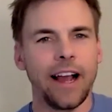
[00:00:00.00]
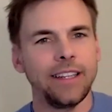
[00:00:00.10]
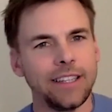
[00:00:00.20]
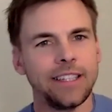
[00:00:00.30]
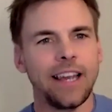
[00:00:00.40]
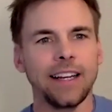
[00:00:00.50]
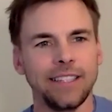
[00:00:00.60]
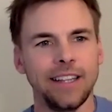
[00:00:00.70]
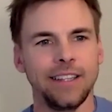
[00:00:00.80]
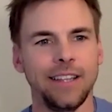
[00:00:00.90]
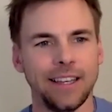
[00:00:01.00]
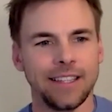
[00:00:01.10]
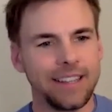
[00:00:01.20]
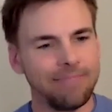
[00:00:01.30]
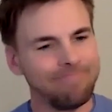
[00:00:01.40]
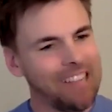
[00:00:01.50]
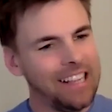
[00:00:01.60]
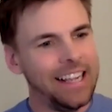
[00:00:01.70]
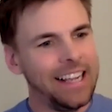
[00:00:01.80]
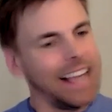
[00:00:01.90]
I detected this
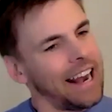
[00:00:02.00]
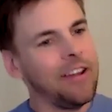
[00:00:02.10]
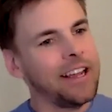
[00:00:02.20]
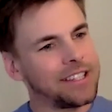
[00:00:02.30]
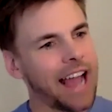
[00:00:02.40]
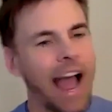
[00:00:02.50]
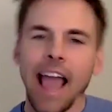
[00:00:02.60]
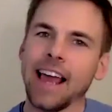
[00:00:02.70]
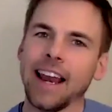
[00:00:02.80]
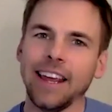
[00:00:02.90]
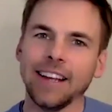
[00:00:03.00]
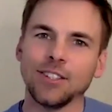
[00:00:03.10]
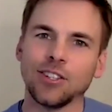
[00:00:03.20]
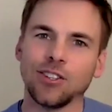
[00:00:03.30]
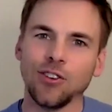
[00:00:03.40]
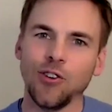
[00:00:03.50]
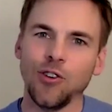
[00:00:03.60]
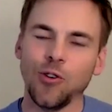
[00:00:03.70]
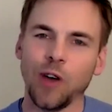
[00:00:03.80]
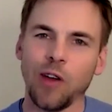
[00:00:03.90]
kind of anxiety in
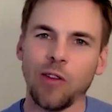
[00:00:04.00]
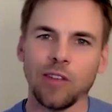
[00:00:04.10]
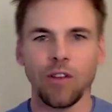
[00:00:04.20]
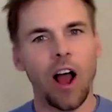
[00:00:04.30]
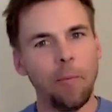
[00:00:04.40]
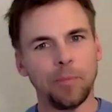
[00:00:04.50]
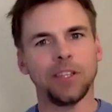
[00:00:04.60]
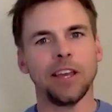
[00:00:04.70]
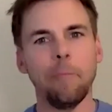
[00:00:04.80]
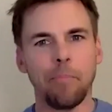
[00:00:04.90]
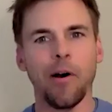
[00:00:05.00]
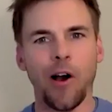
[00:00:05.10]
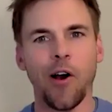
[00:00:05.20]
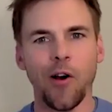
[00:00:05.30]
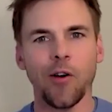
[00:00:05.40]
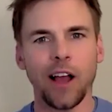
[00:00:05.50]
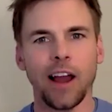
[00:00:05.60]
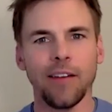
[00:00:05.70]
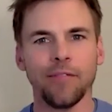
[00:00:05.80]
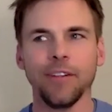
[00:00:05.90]
Stu and this up-tempo
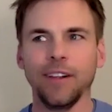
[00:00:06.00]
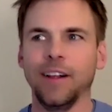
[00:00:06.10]
kind of